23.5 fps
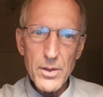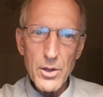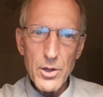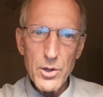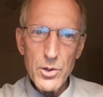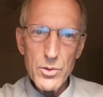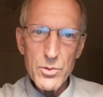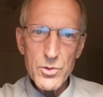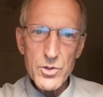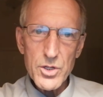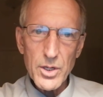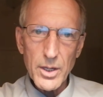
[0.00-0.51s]

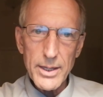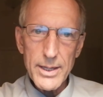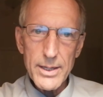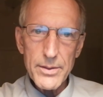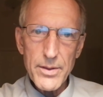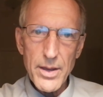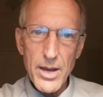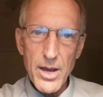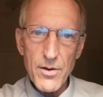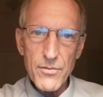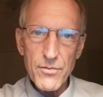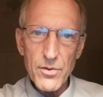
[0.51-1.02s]
who's leading
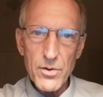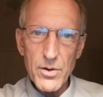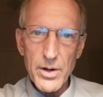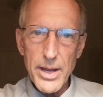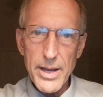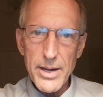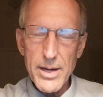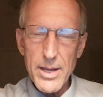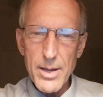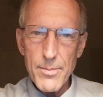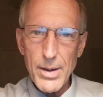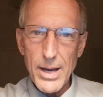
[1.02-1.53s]
the effort
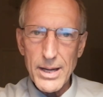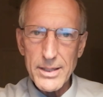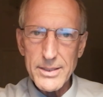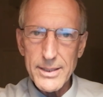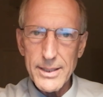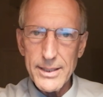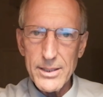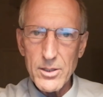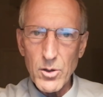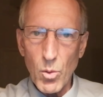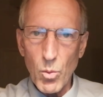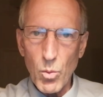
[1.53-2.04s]
at
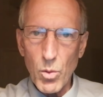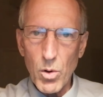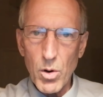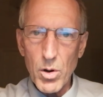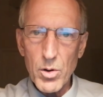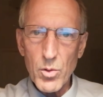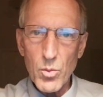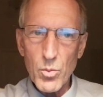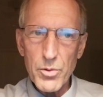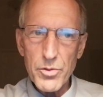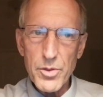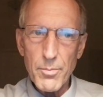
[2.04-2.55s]
MIT to
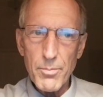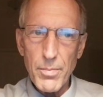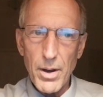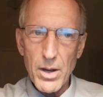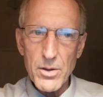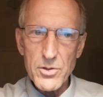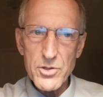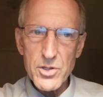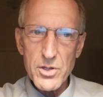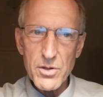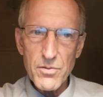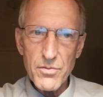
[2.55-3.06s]
work with the
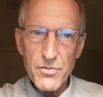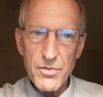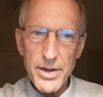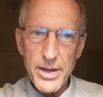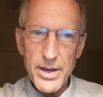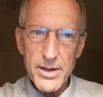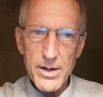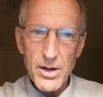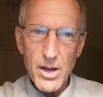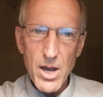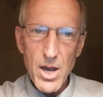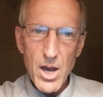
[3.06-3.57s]
Boston
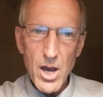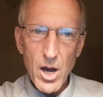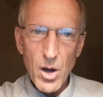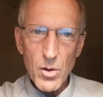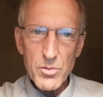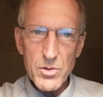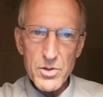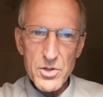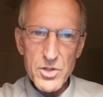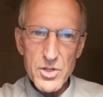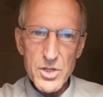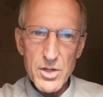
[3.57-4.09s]
Fed
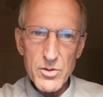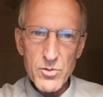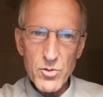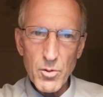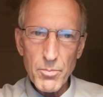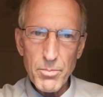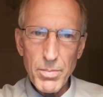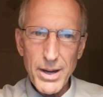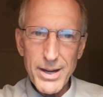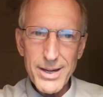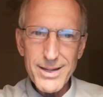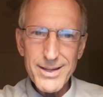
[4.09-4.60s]
on a central
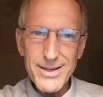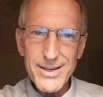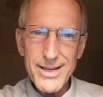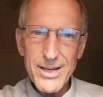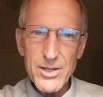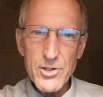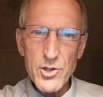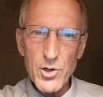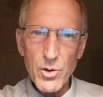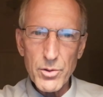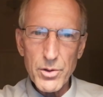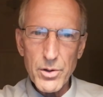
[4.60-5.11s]
bank
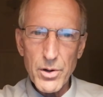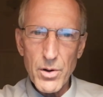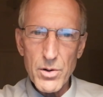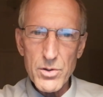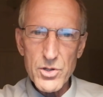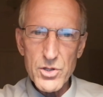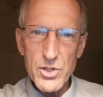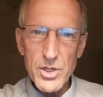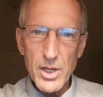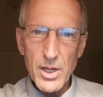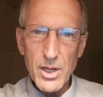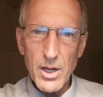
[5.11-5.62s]
digital
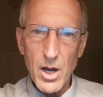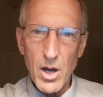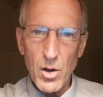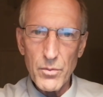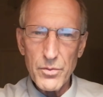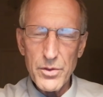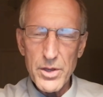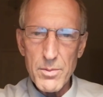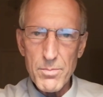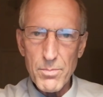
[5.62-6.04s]
currency called the